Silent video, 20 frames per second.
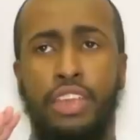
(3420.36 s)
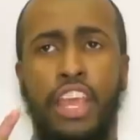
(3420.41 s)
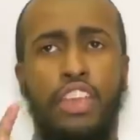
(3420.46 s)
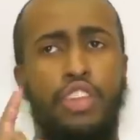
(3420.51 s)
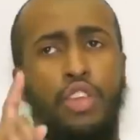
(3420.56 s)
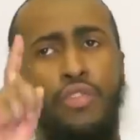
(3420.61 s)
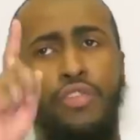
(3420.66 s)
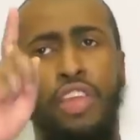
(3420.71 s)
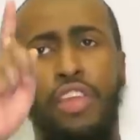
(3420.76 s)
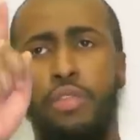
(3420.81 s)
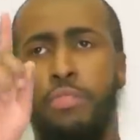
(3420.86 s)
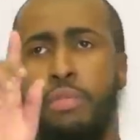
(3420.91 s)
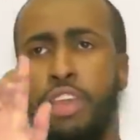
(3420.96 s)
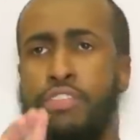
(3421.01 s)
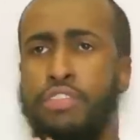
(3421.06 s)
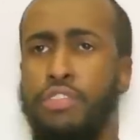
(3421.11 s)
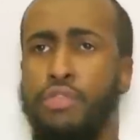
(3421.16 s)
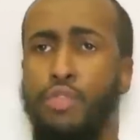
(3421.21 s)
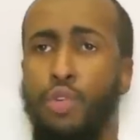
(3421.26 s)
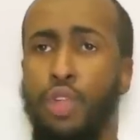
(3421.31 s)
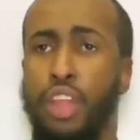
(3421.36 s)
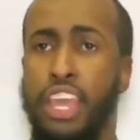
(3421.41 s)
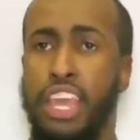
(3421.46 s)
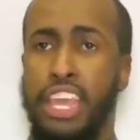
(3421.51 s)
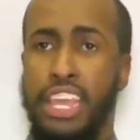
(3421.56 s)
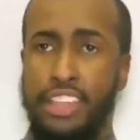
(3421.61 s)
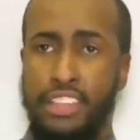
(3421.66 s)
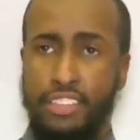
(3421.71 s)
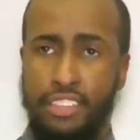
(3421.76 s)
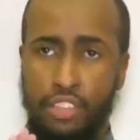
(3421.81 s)
and you're very merciful.
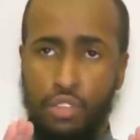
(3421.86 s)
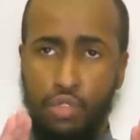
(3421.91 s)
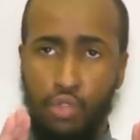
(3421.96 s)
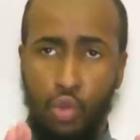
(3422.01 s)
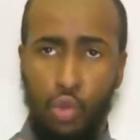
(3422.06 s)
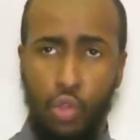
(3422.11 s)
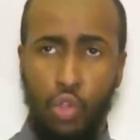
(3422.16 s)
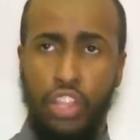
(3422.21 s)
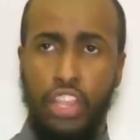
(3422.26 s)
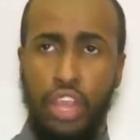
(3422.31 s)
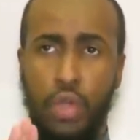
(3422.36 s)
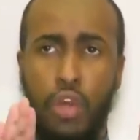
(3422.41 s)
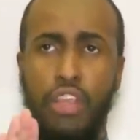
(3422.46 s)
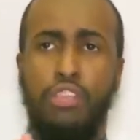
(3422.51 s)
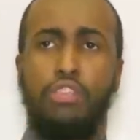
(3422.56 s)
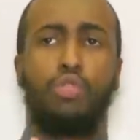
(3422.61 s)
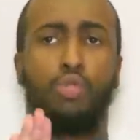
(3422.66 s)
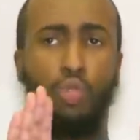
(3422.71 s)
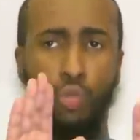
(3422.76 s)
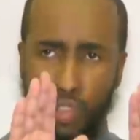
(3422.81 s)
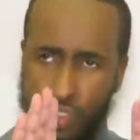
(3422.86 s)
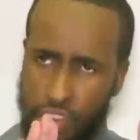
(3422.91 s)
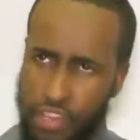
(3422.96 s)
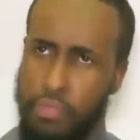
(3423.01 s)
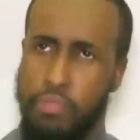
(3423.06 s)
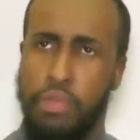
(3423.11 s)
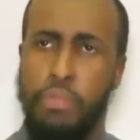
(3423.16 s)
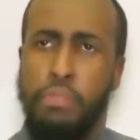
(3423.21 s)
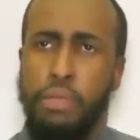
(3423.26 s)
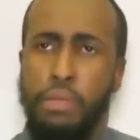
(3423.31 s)
This is called tawassul, which
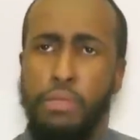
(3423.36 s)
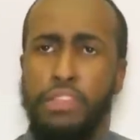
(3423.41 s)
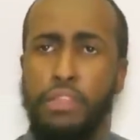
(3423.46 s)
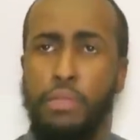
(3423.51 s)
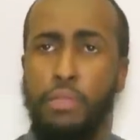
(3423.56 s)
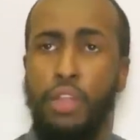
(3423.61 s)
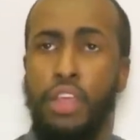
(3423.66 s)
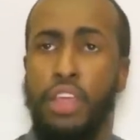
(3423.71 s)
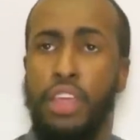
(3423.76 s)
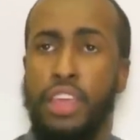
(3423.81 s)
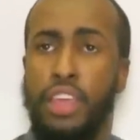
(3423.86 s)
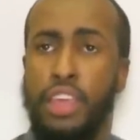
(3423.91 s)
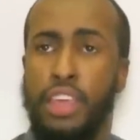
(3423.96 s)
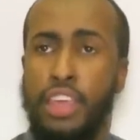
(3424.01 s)
is permissible.